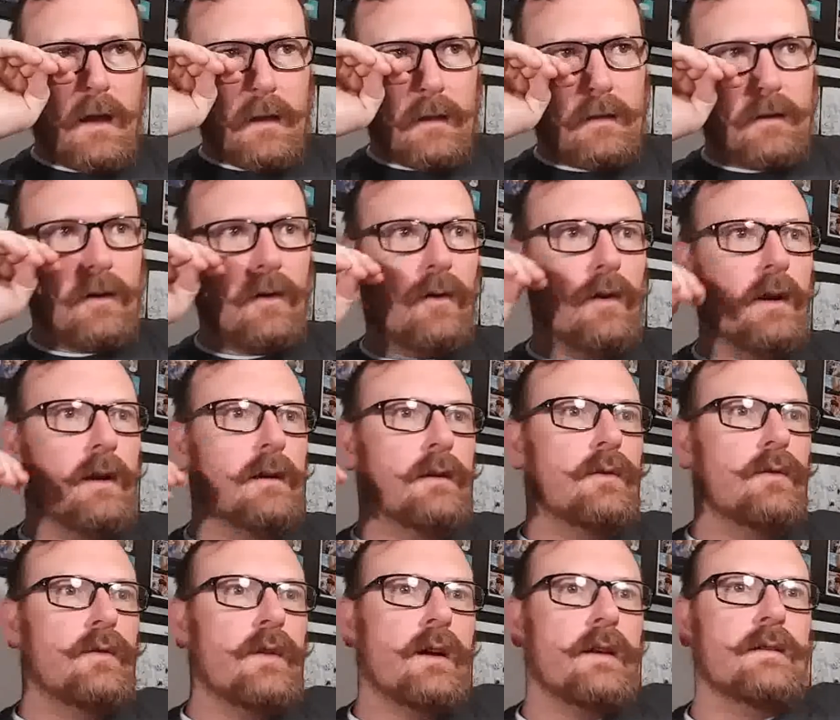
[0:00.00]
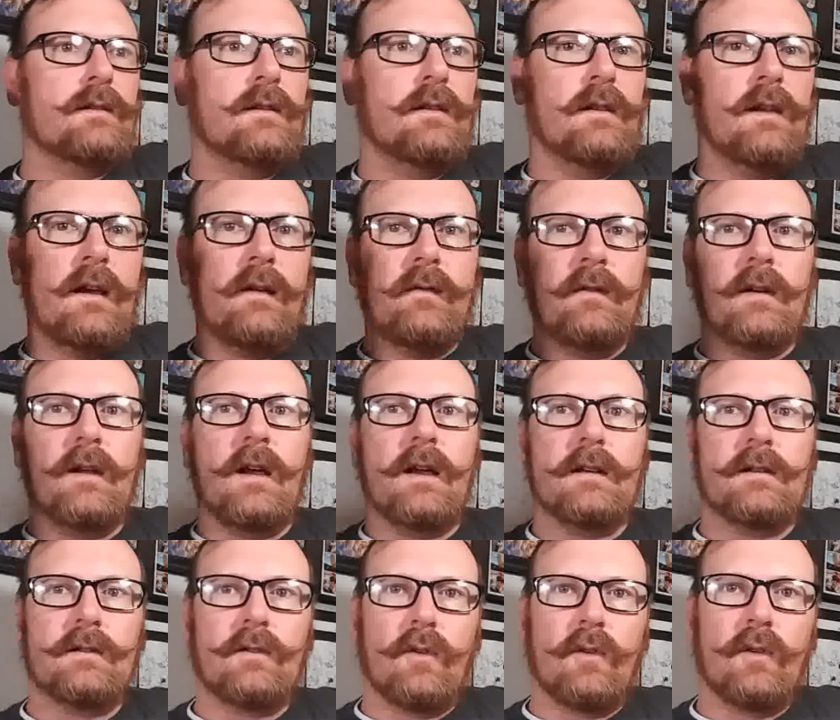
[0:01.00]
So in 2011,
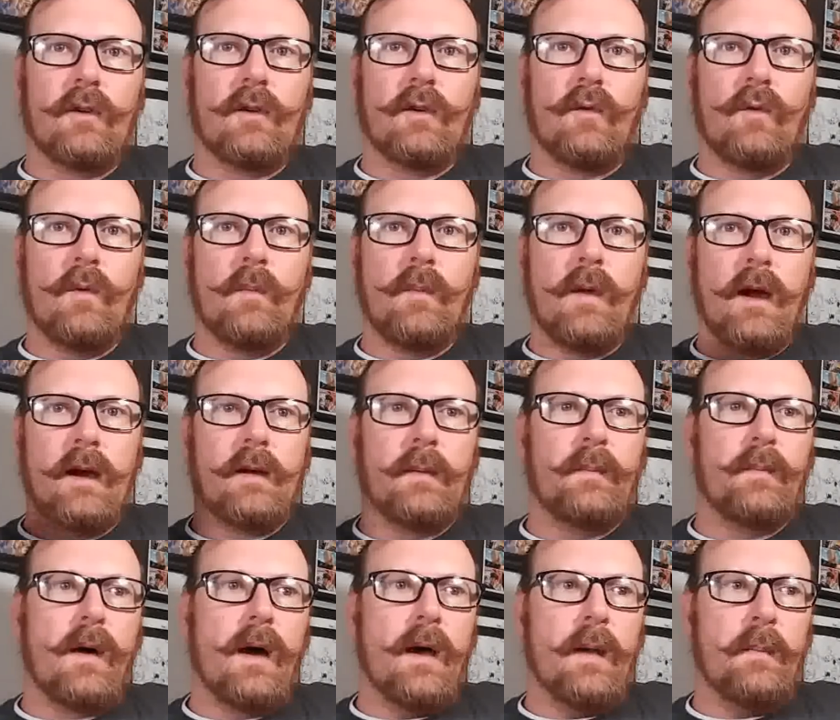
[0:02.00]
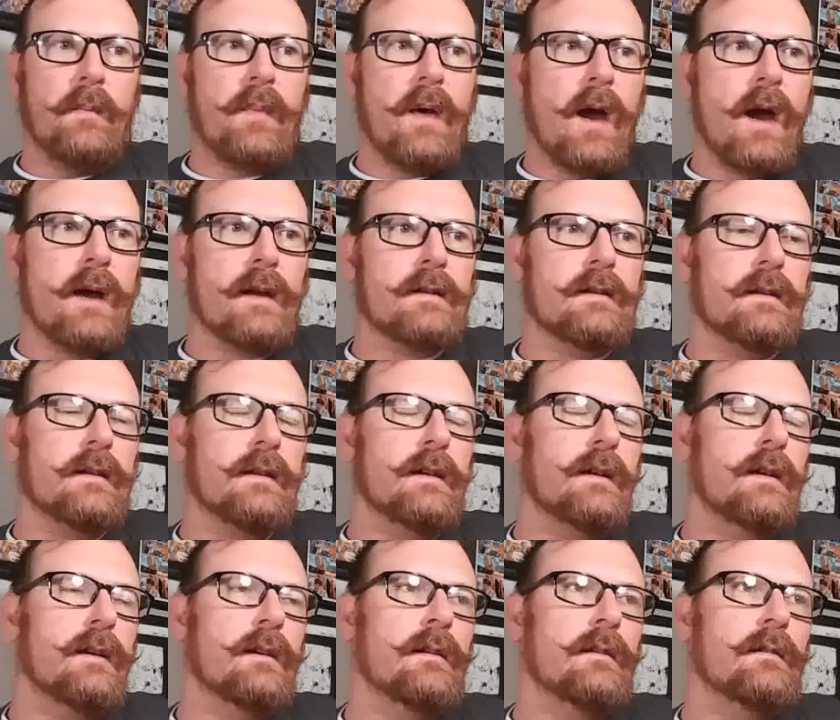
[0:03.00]
I started going back and buying packs
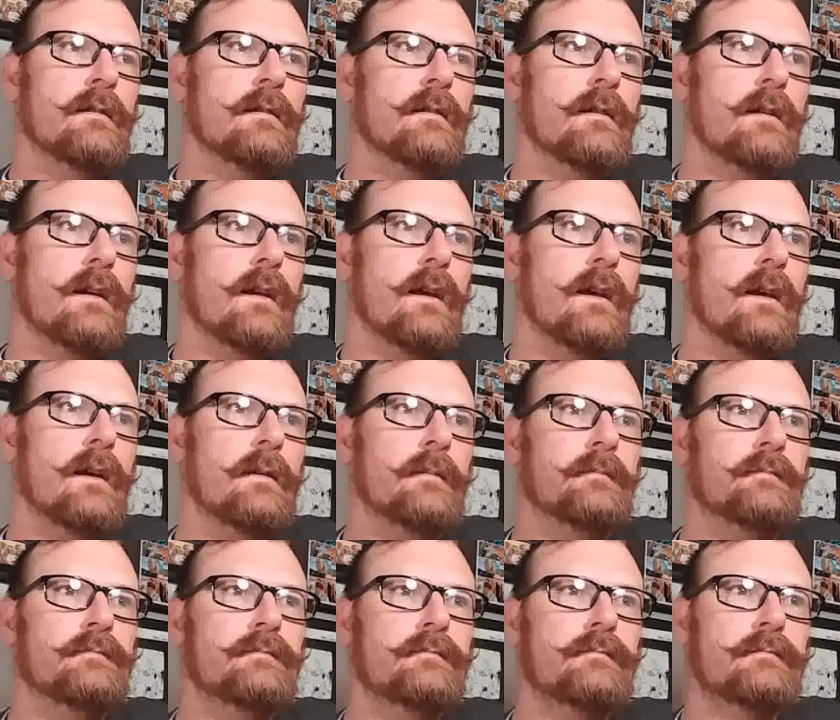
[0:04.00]
again, and